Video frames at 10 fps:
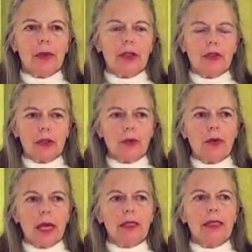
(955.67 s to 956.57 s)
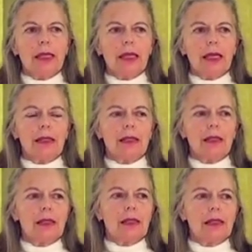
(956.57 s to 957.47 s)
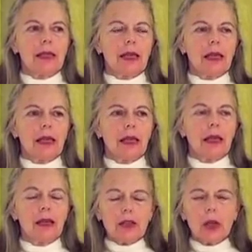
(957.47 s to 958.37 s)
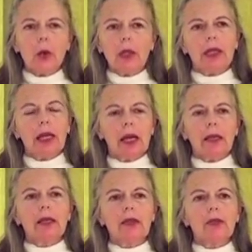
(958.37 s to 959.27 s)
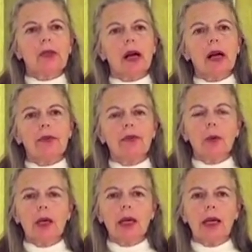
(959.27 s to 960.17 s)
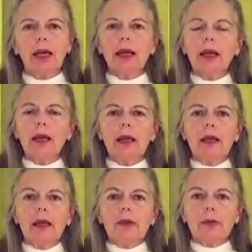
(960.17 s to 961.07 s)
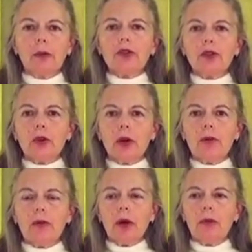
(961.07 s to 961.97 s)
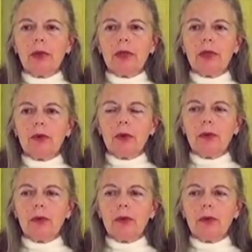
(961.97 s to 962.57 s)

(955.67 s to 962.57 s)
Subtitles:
by just resting as the seeing in a totally uncontrived way, for short moments,